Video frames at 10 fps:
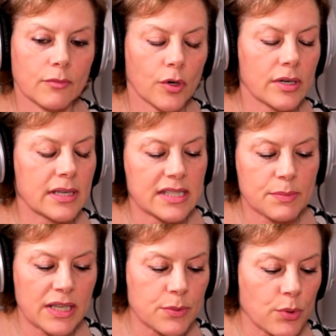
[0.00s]
Were in a
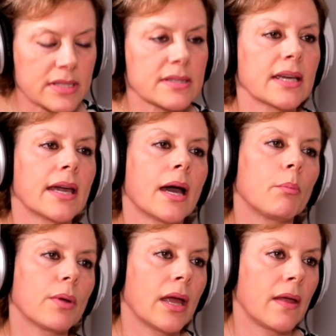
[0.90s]
displaced persons
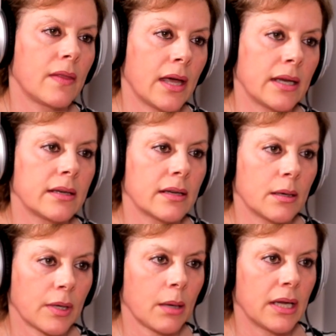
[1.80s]
camp and then ended
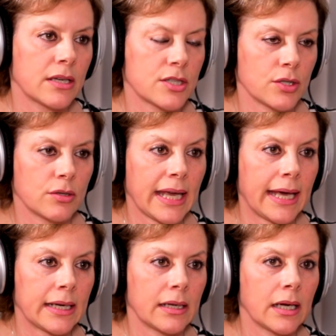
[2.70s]
up coming to
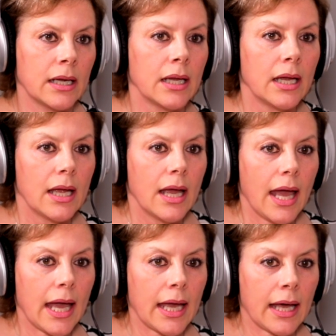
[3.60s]
Canada.
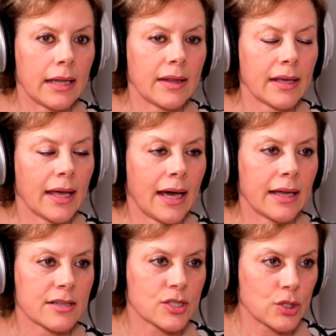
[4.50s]
And they
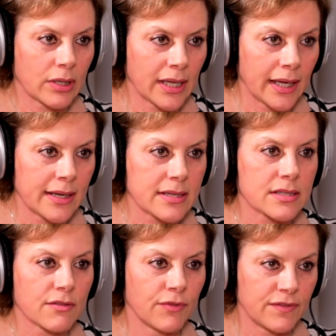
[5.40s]
had a
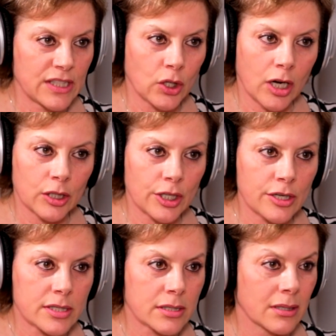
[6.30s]
suitcase,
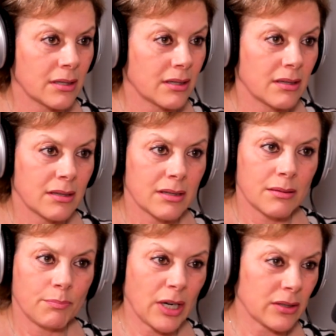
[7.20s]
$50,
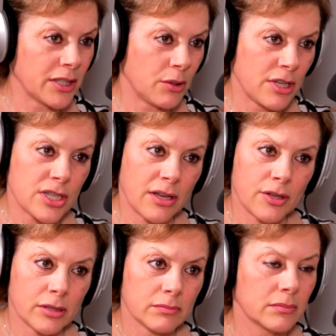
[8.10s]
barely knew each
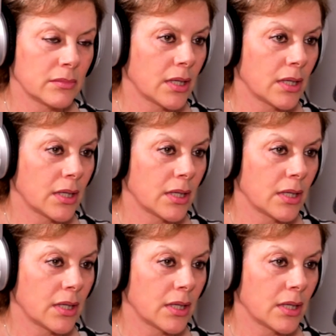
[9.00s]
other,